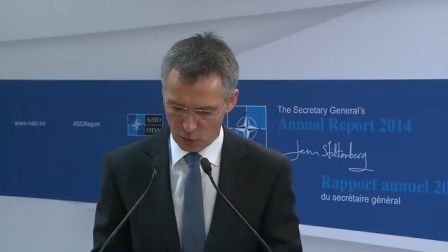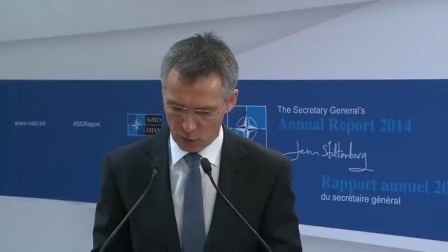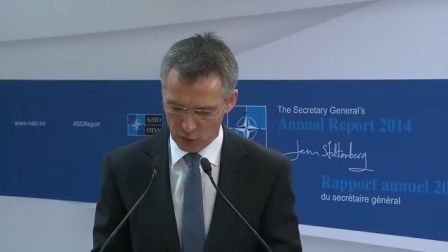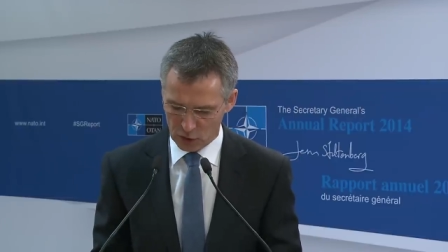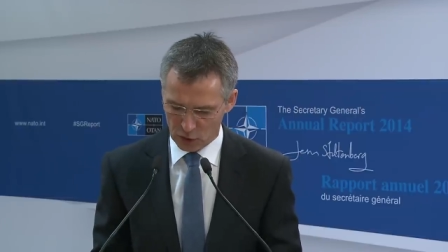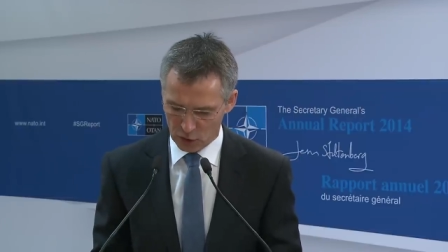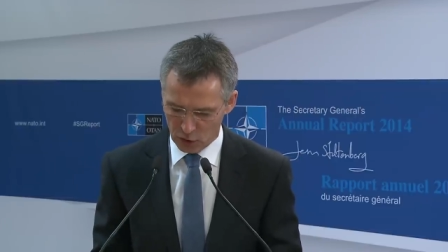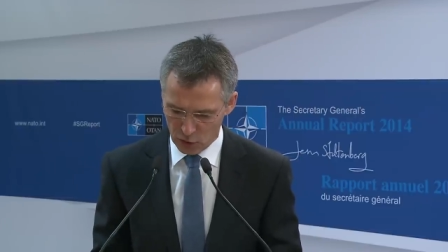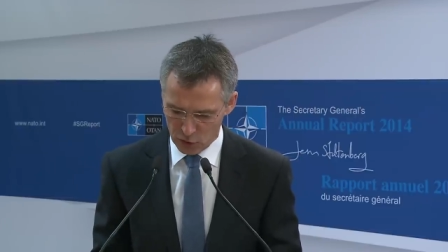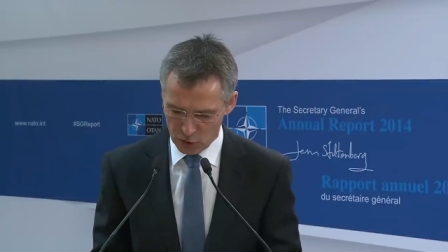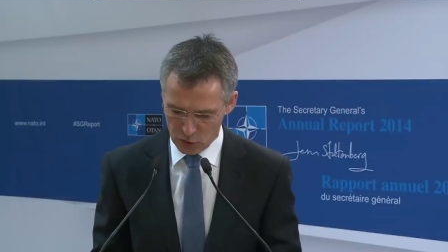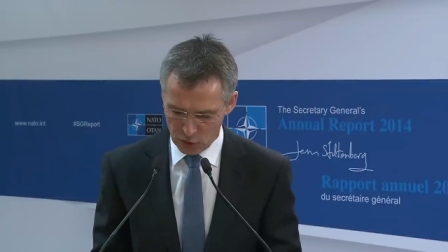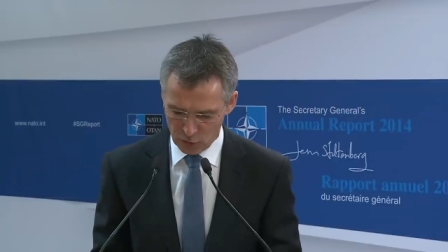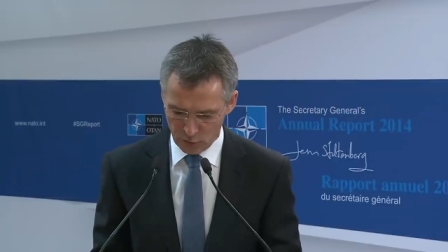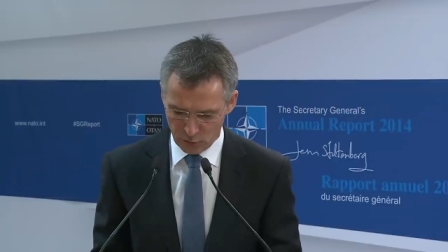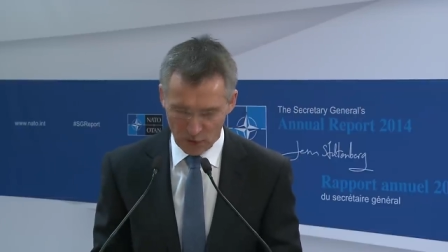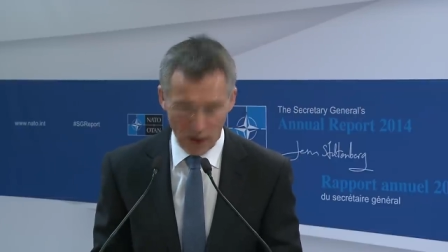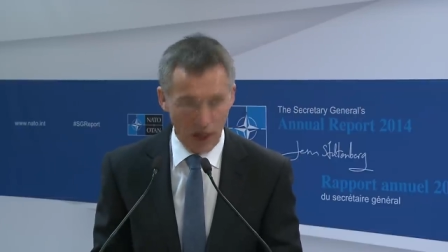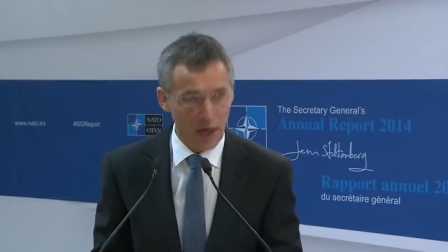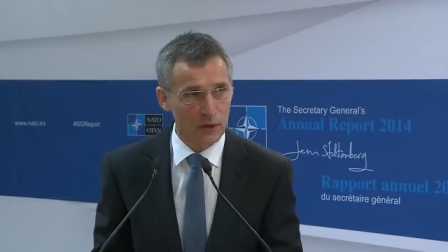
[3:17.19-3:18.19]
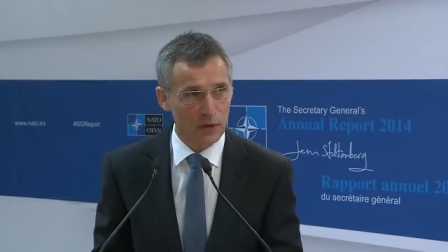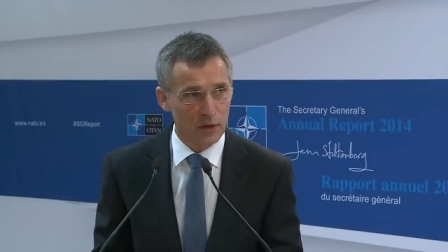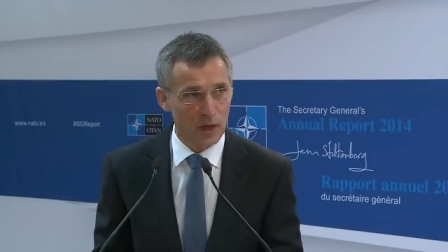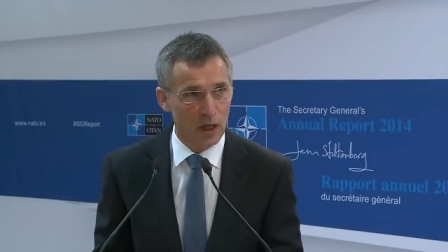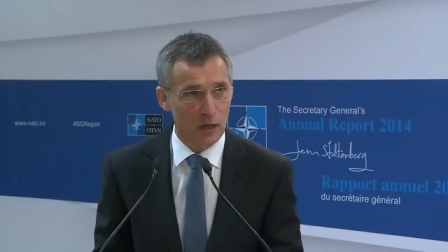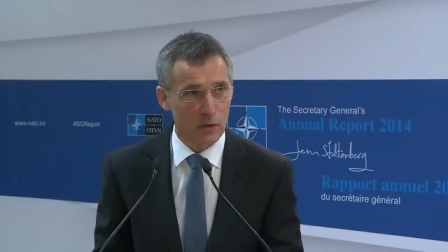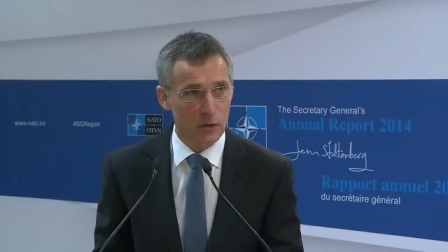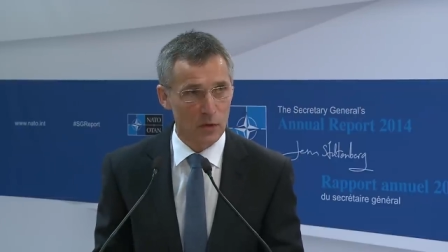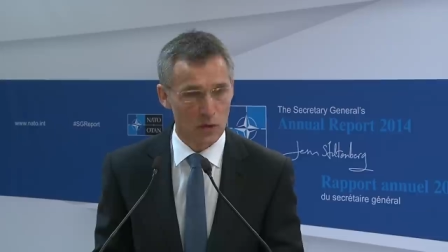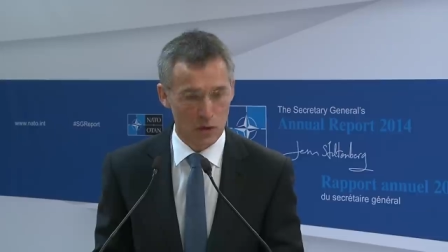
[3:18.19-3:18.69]
with close to
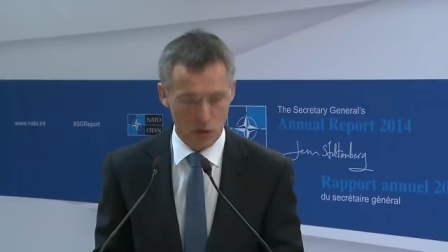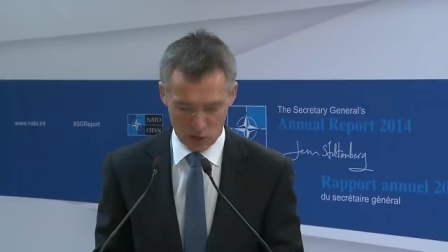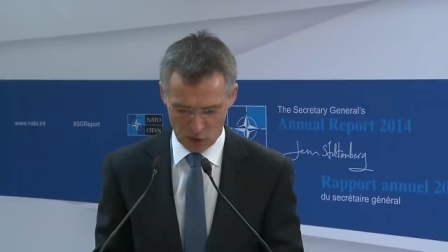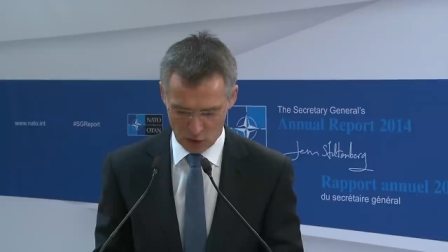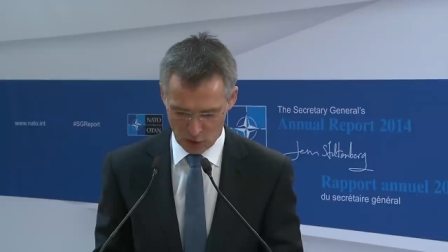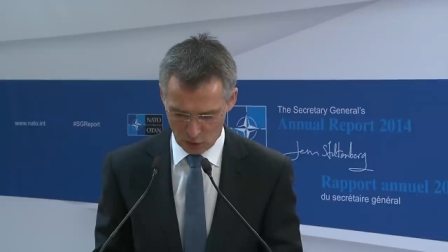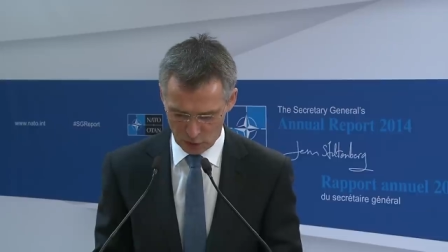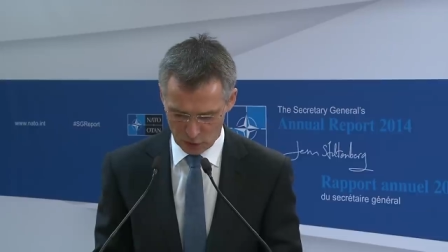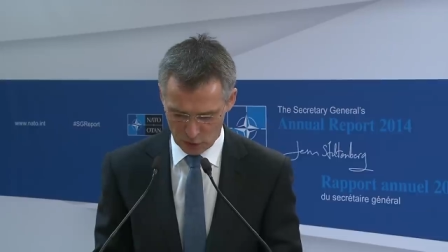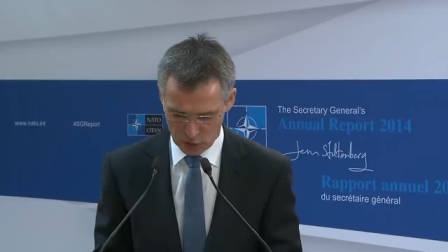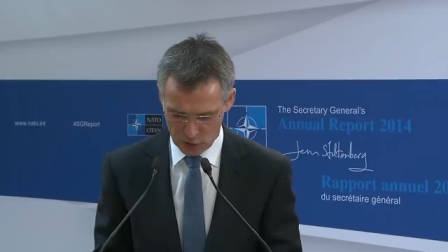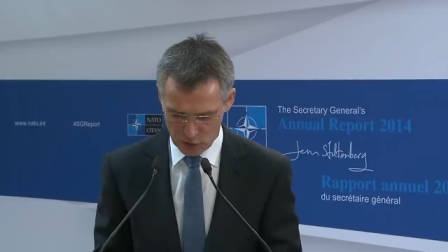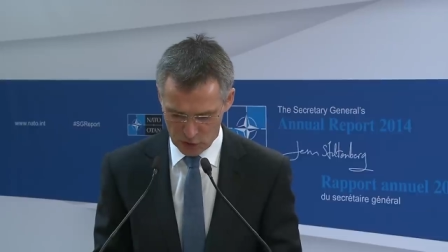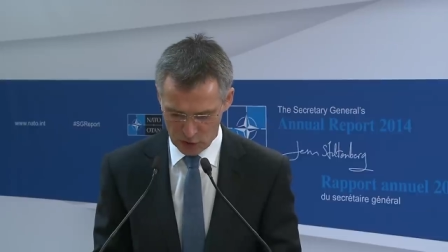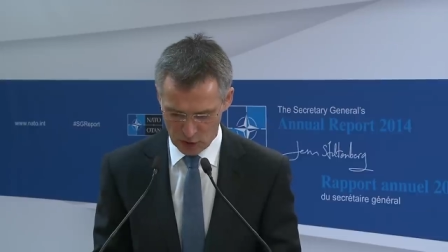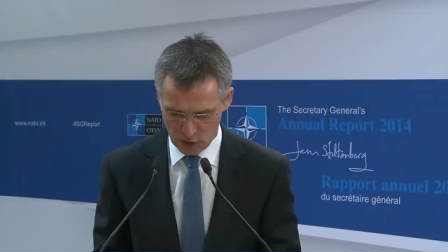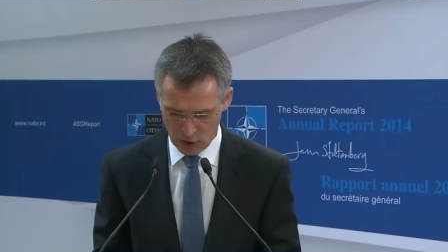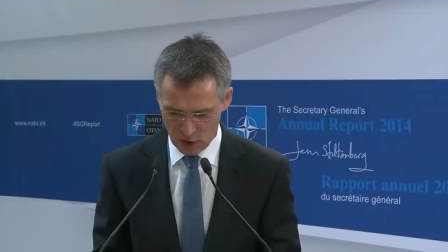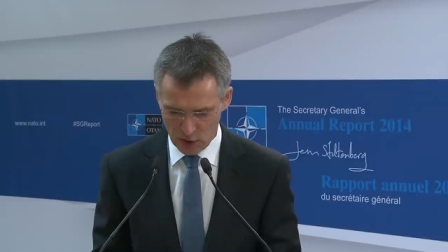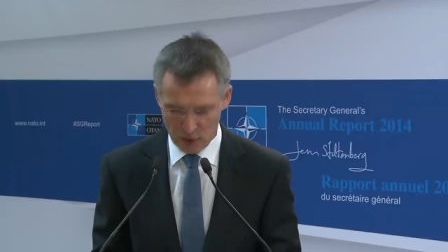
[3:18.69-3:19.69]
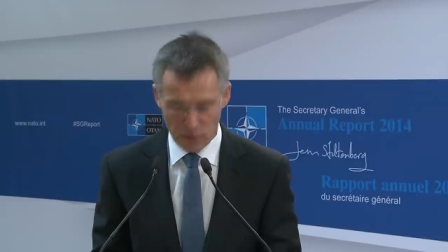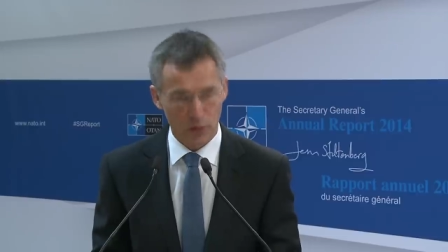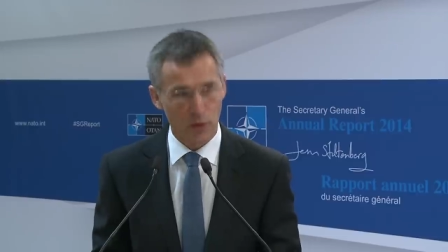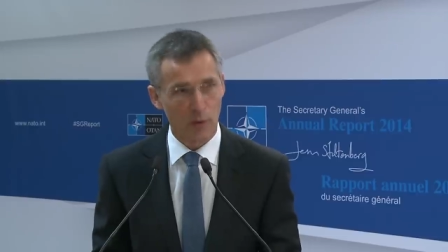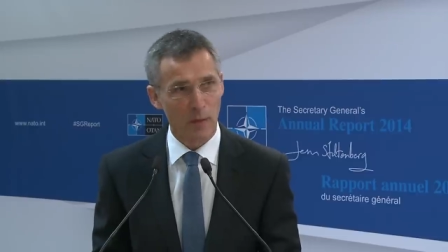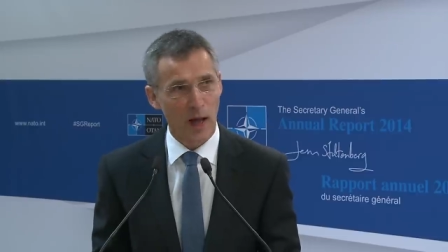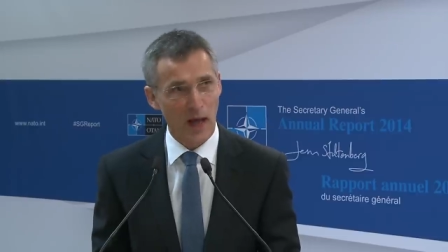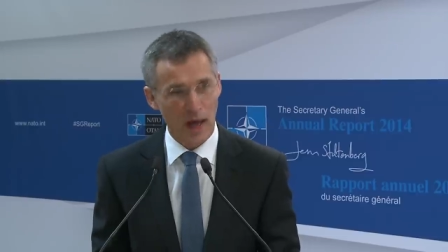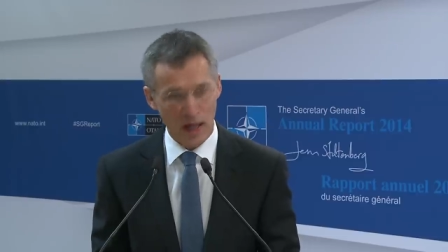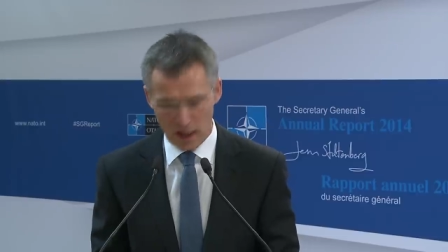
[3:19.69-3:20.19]
5,000 soldiers
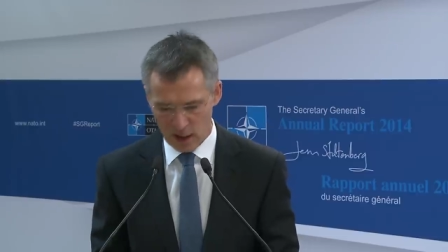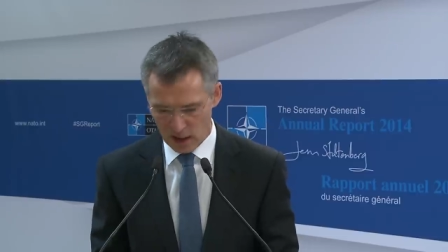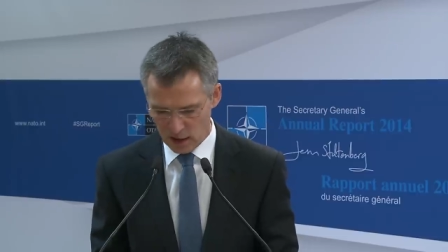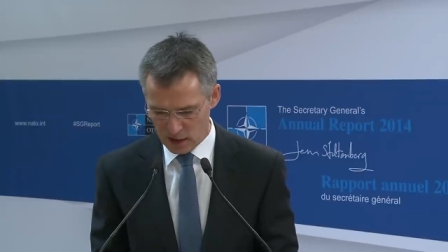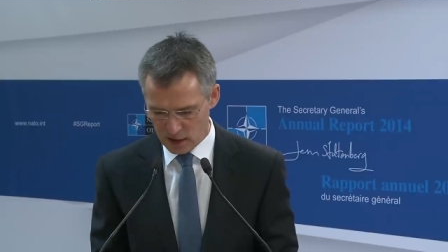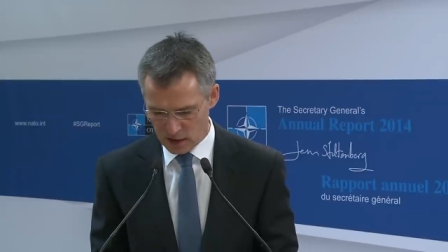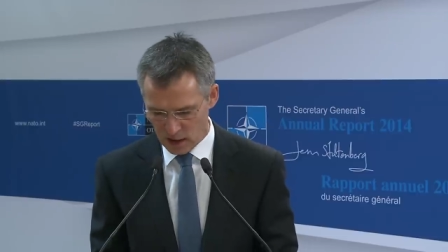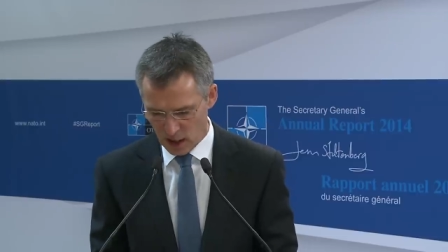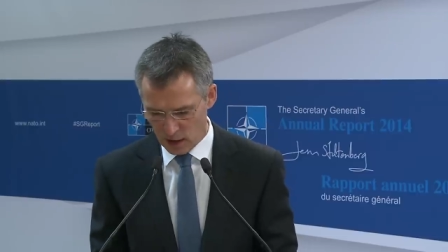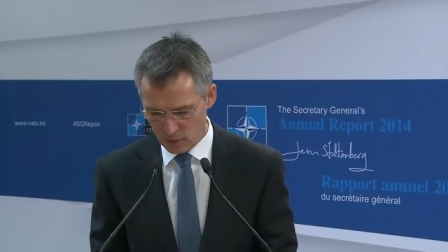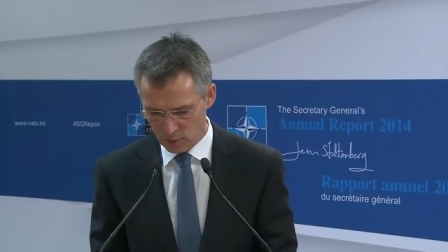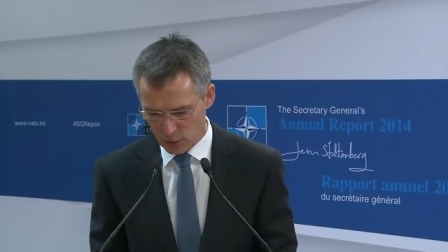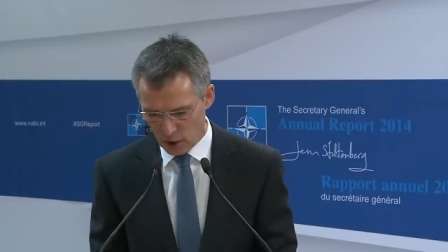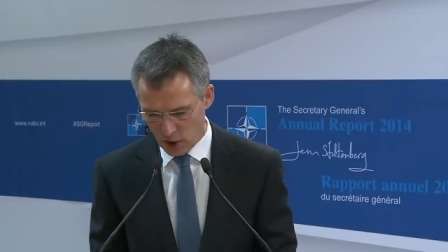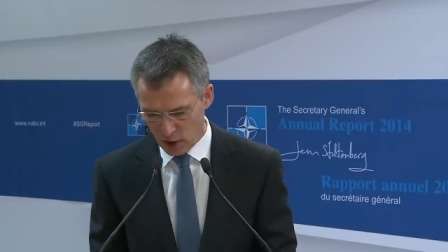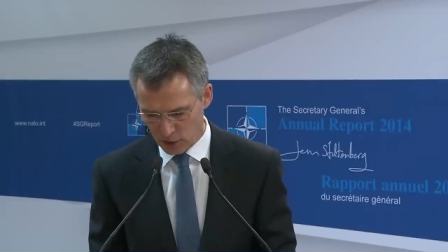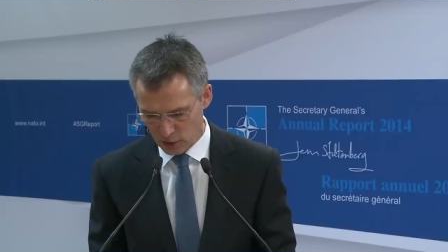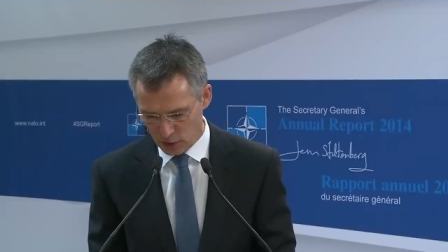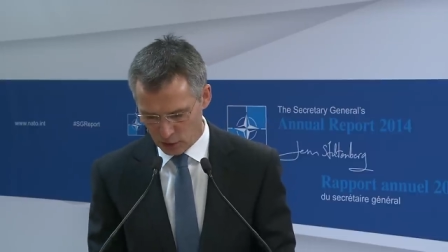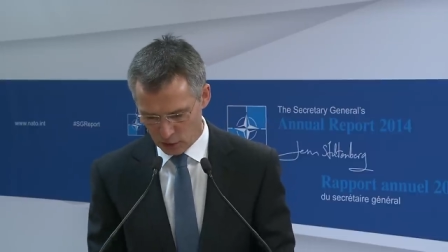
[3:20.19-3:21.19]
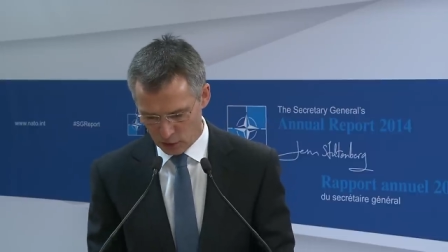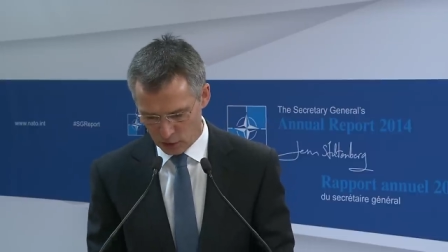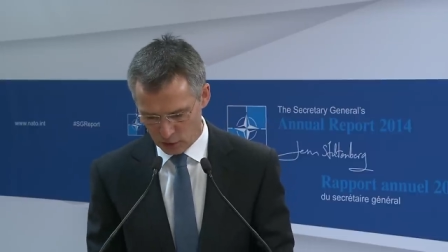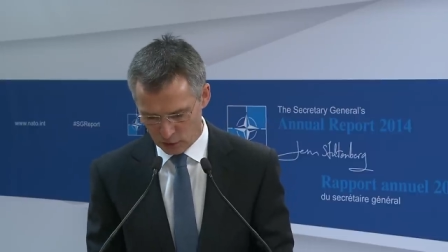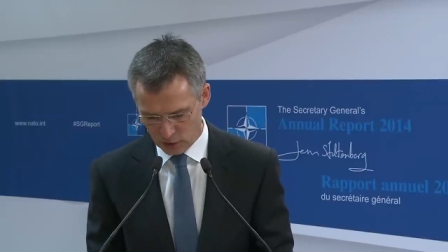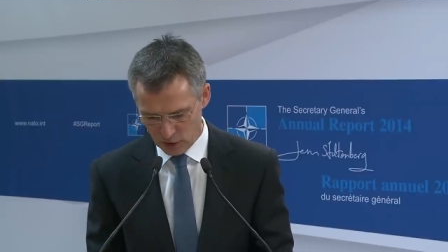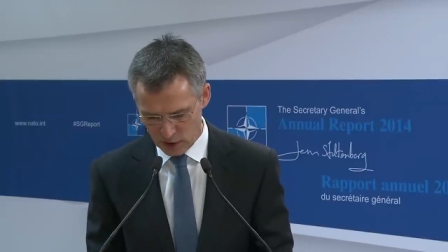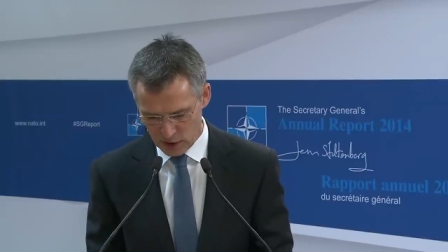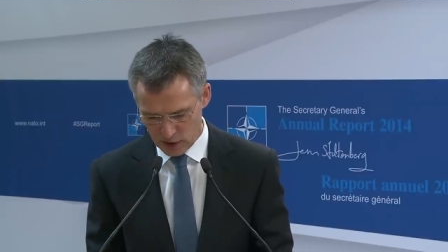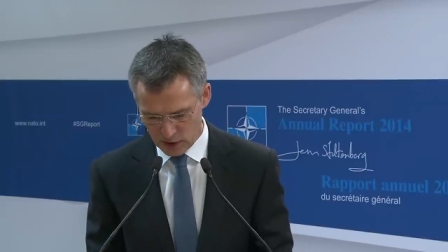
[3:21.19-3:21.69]
from allies and partner
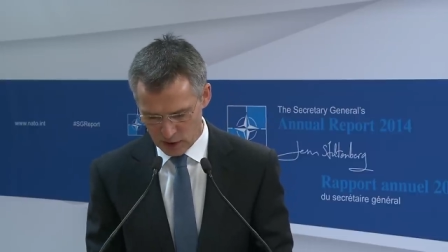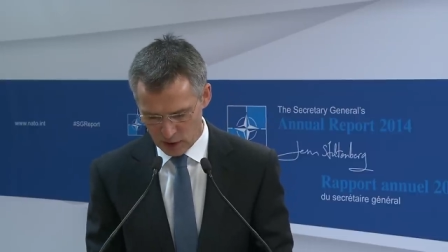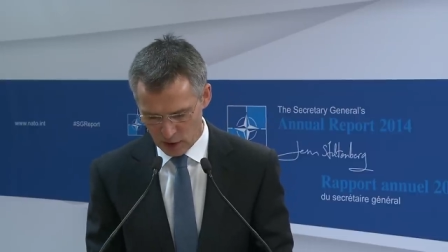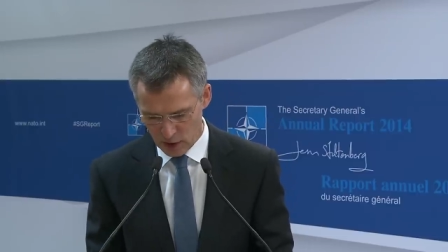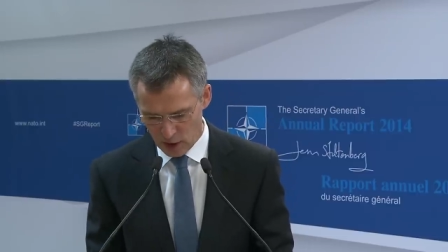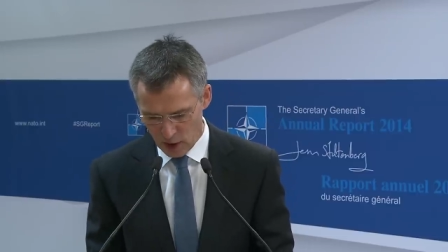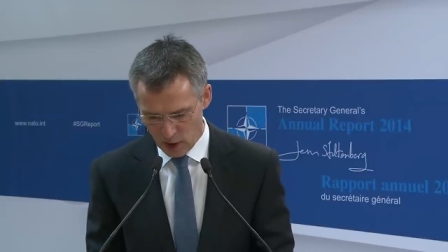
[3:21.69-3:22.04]
countries,